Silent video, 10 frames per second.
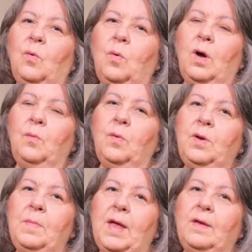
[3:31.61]
What
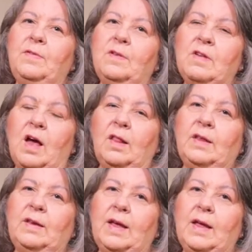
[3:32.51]
would make this
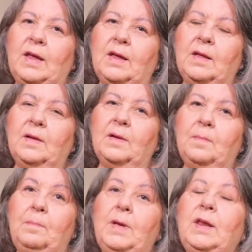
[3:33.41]
holiday
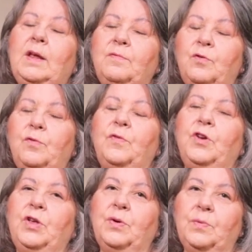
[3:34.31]
meaningful for
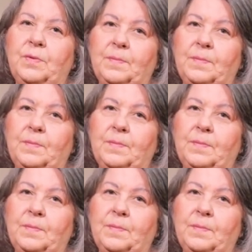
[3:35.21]
you?